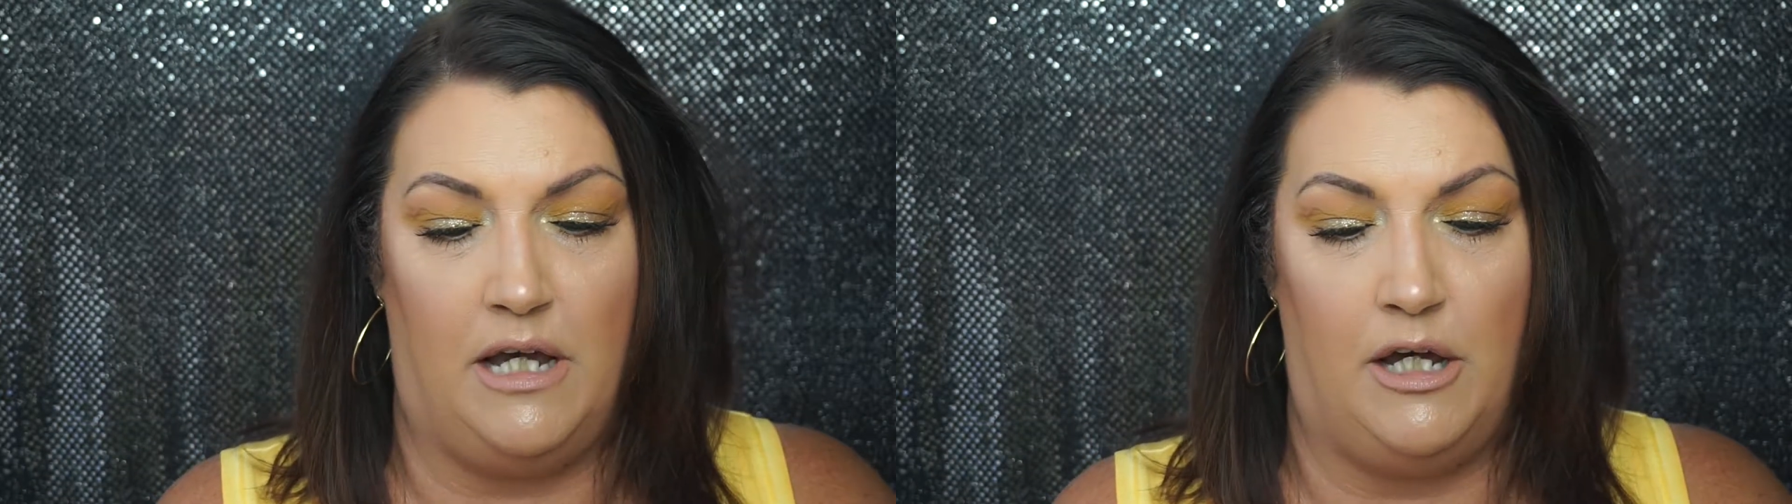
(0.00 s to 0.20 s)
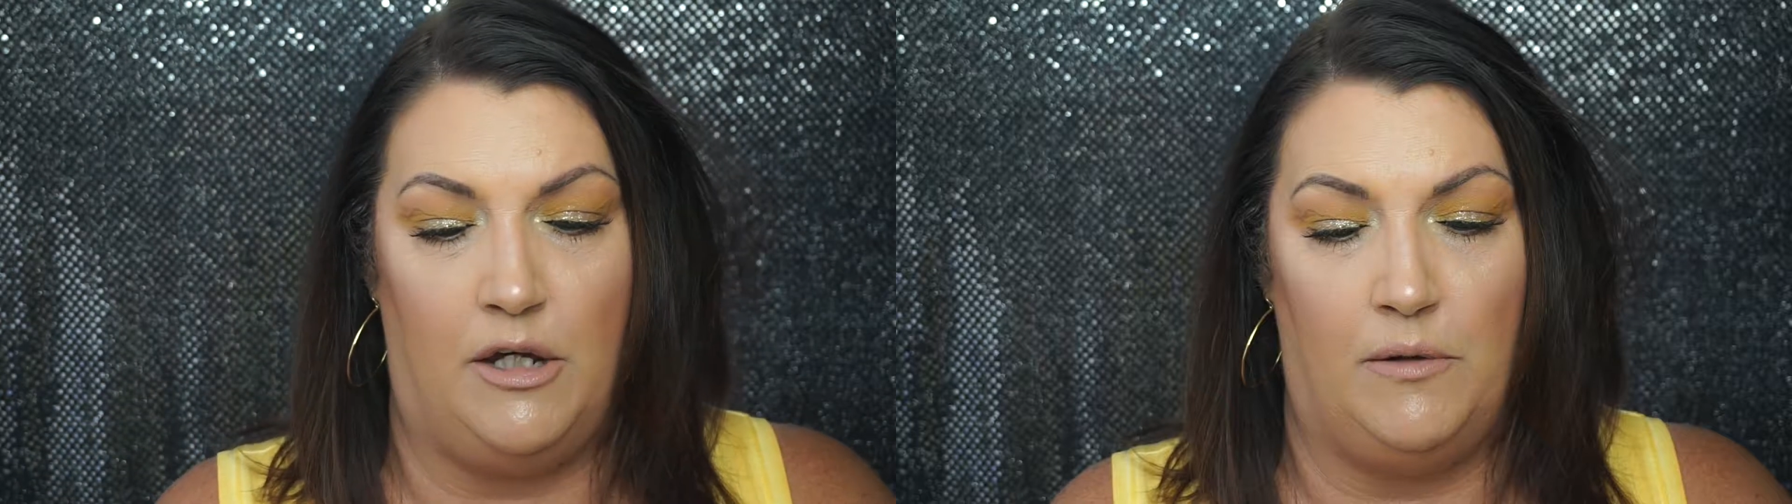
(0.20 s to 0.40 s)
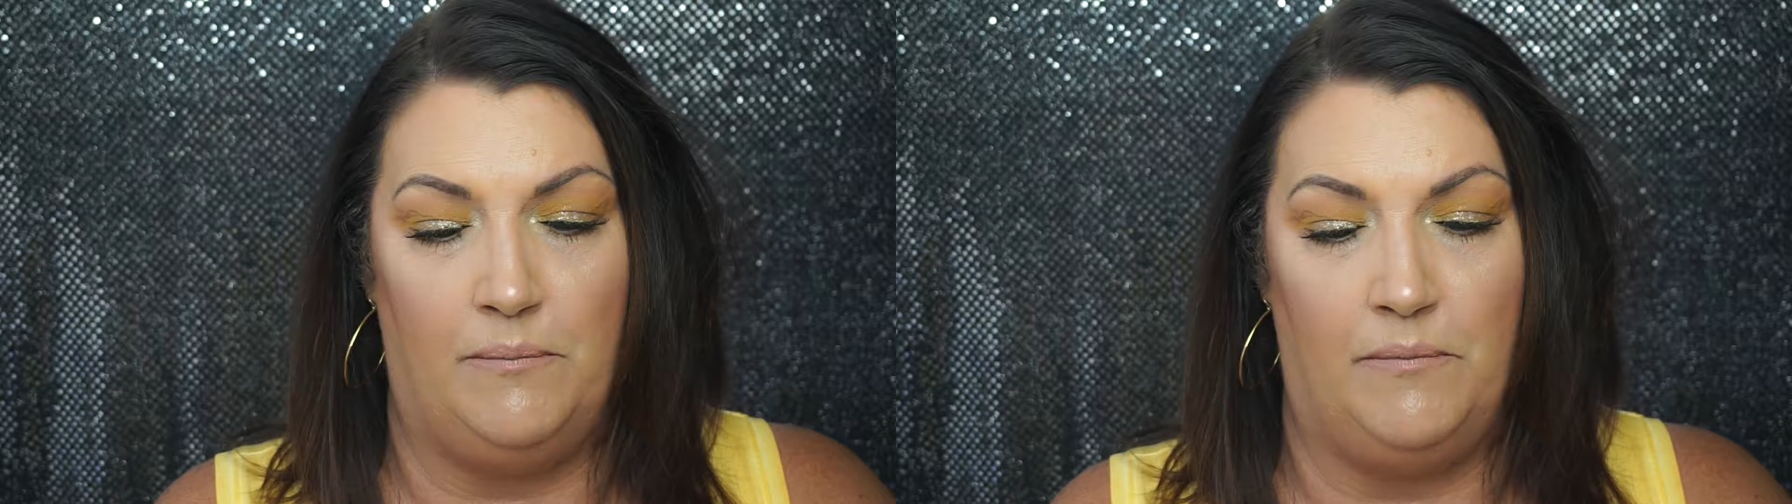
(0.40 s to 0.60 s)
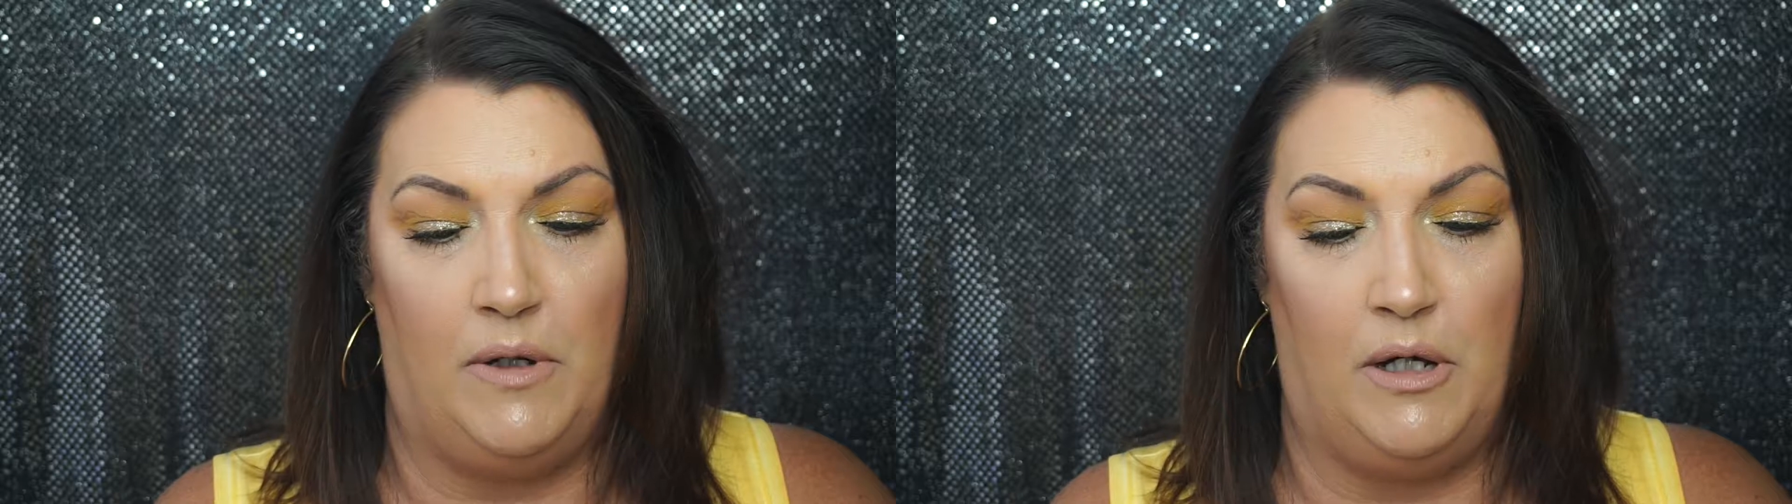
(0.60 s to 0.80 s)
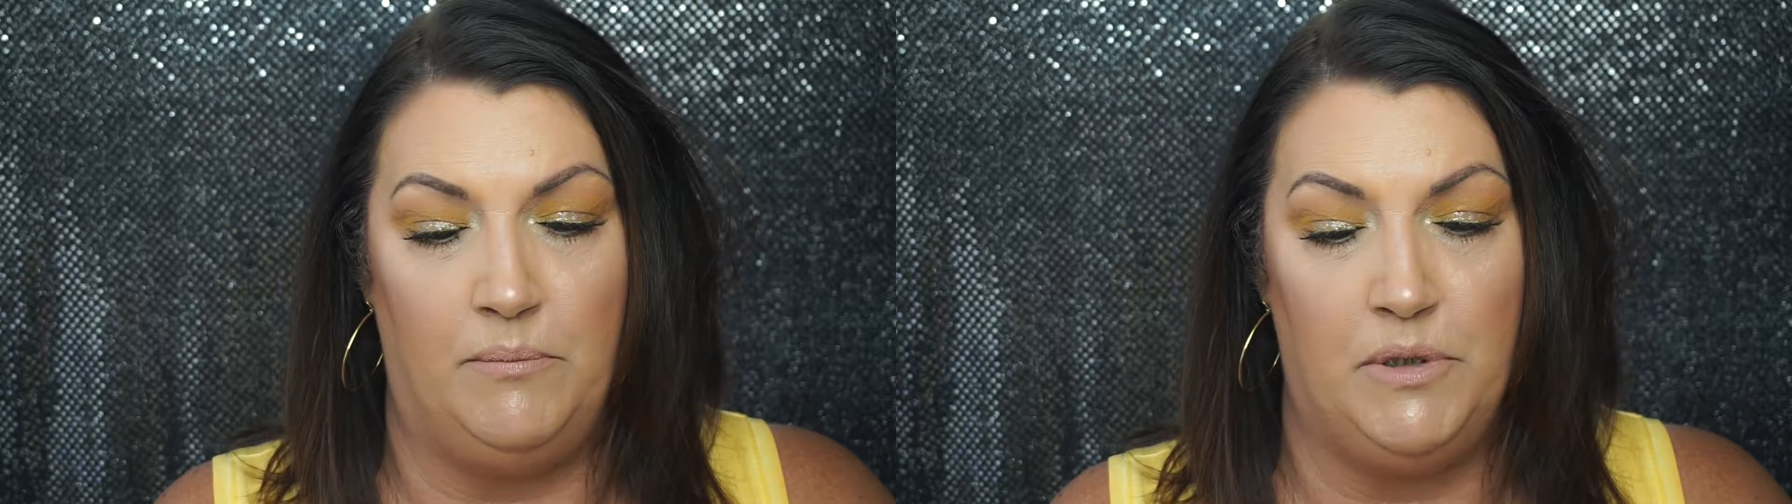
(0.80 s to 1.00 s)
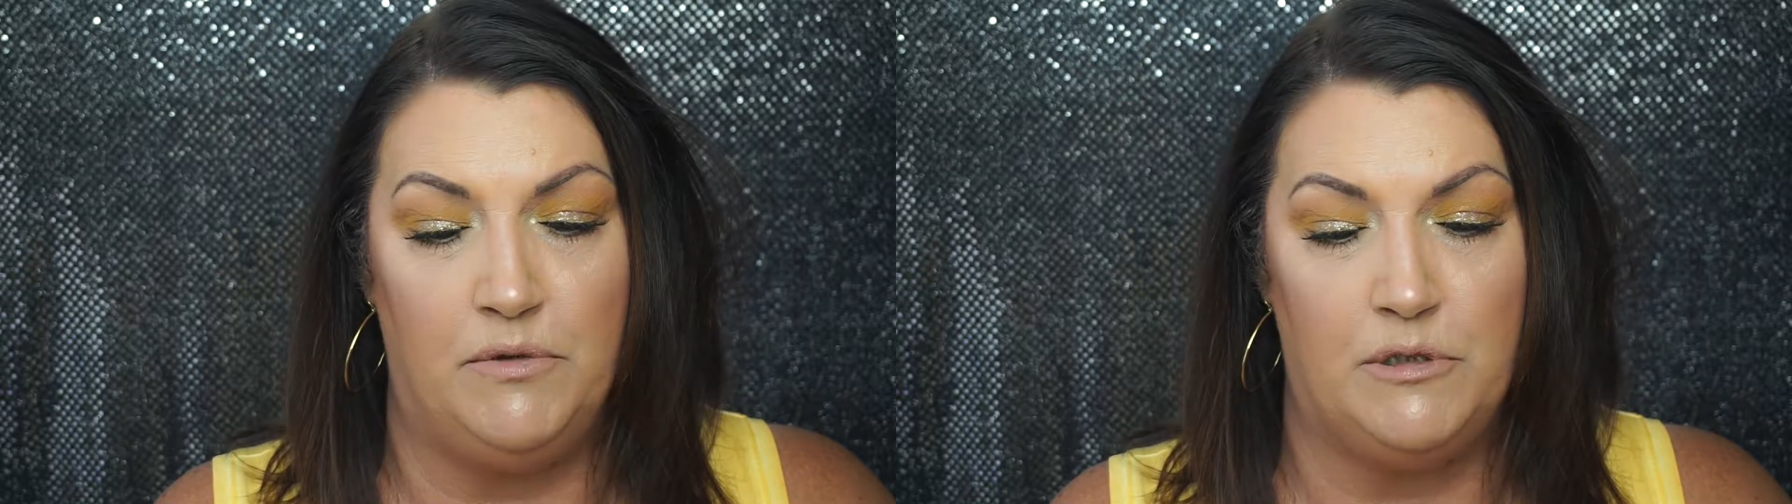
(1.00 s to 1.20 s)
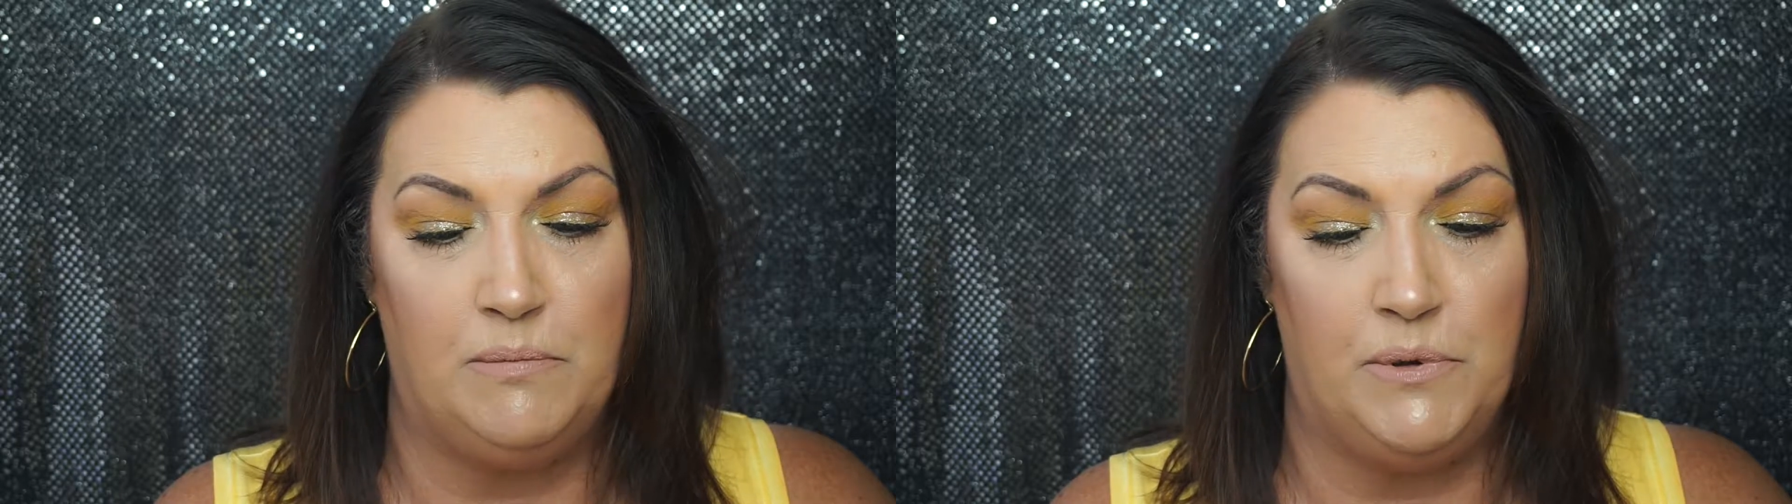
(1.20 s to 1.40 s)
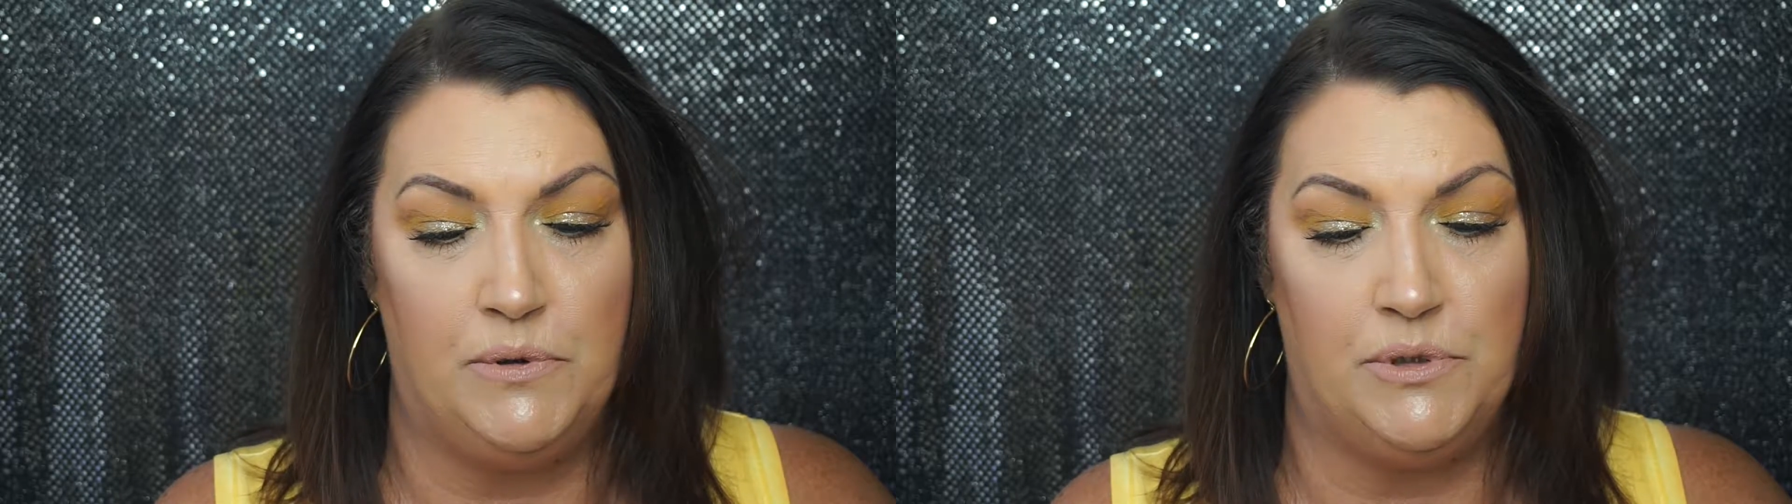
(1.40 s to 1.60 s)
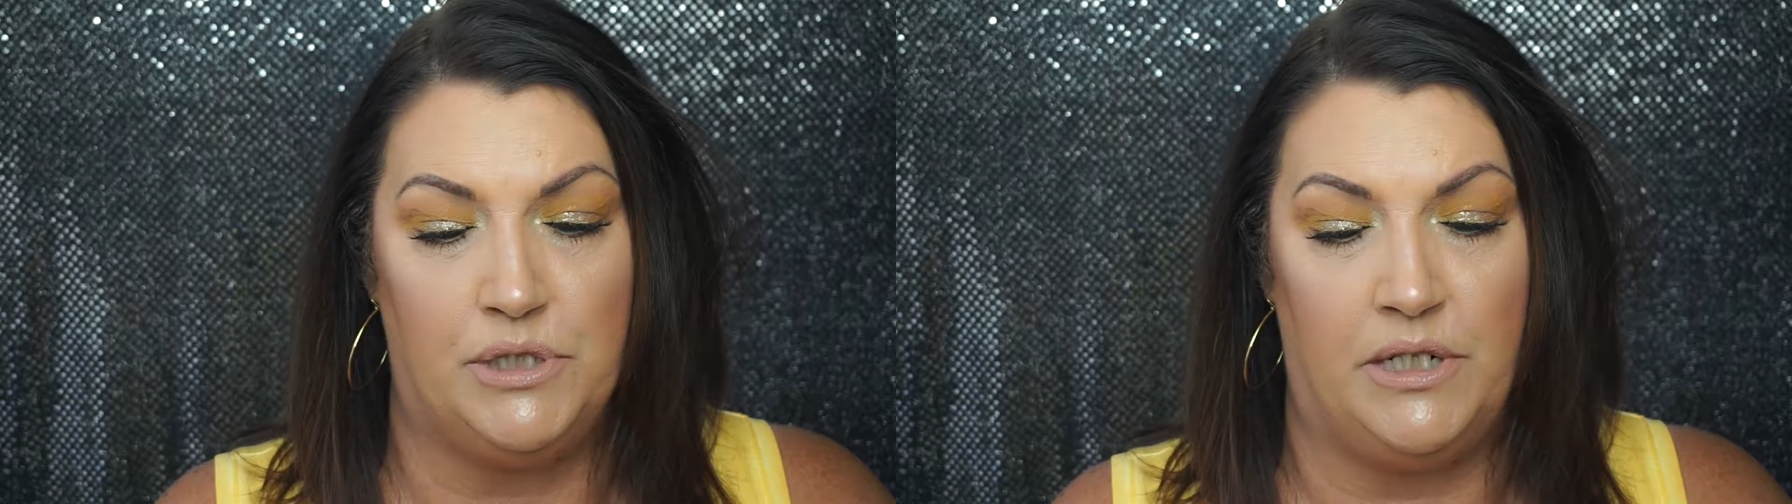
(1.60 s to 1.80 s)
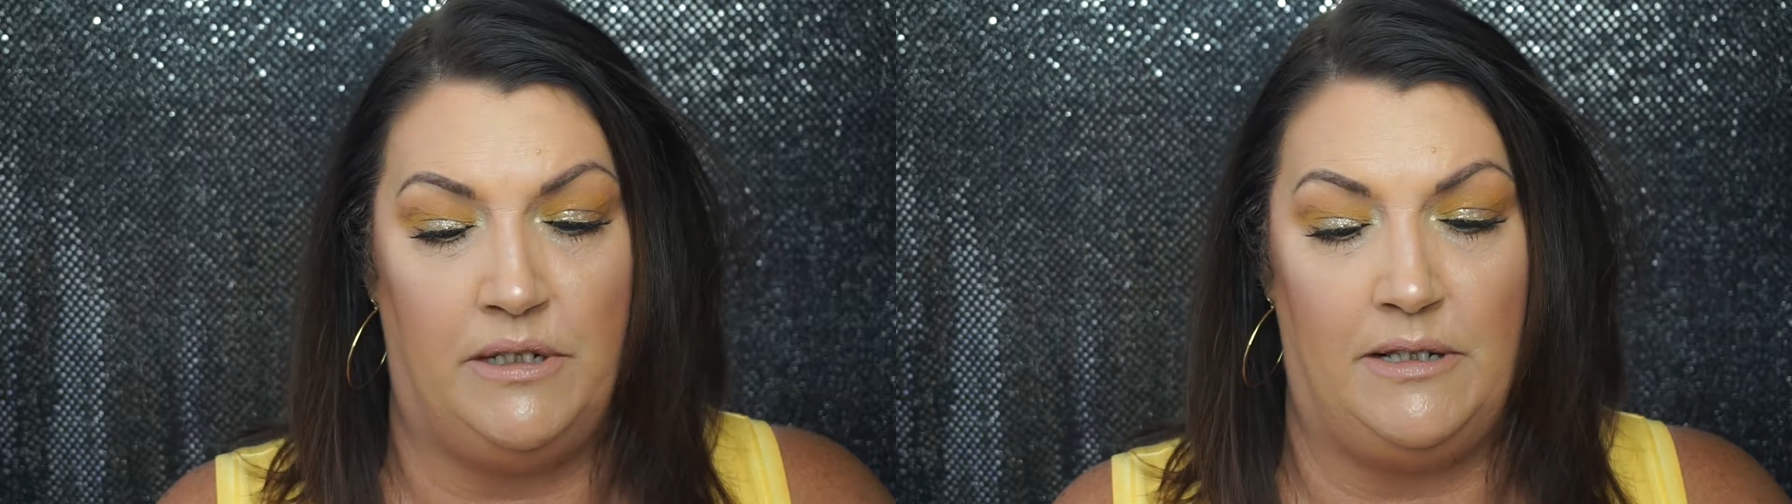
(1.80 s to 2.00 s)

Amuse Bouche